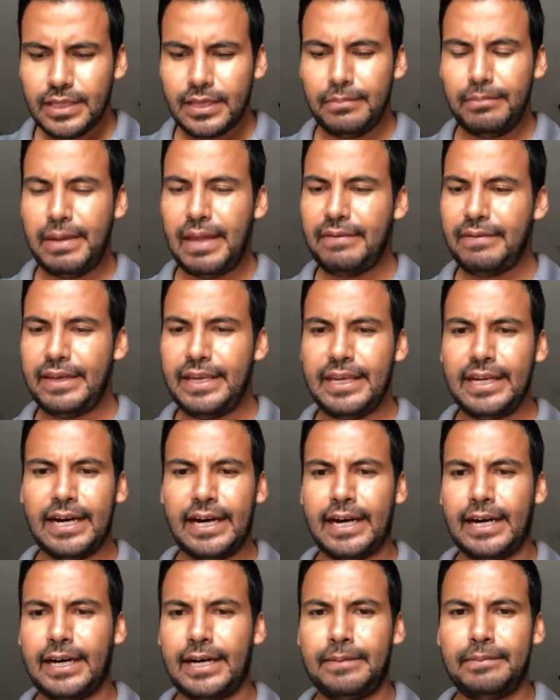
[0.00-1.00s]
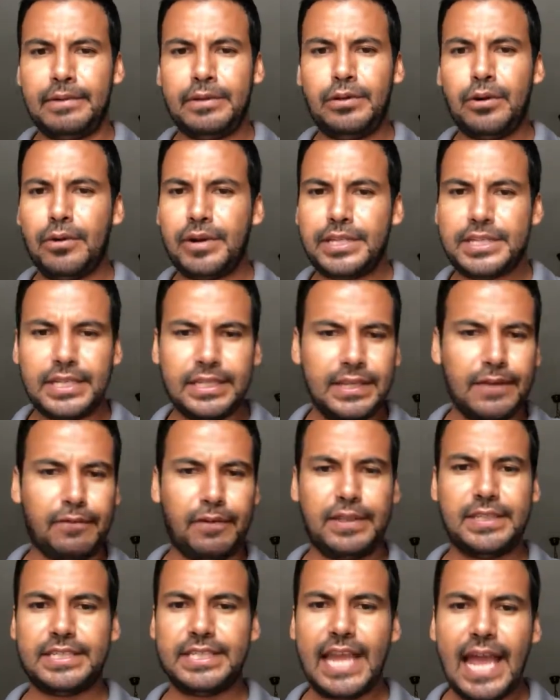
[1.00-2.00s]
maybe noticing
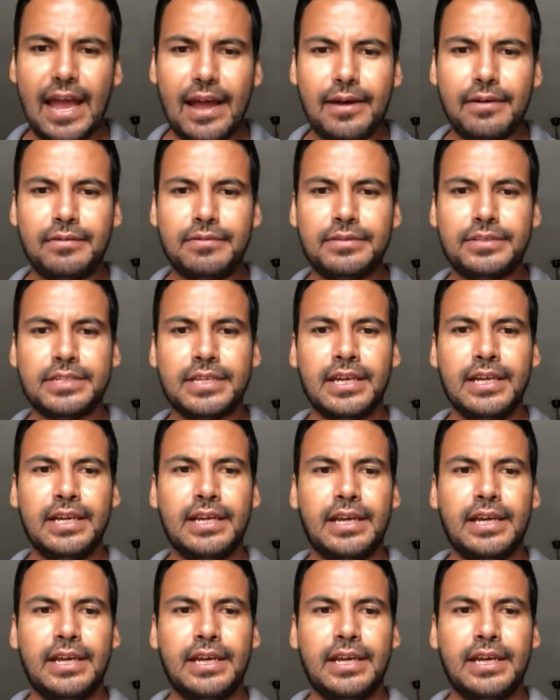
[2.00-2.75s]
different sounds.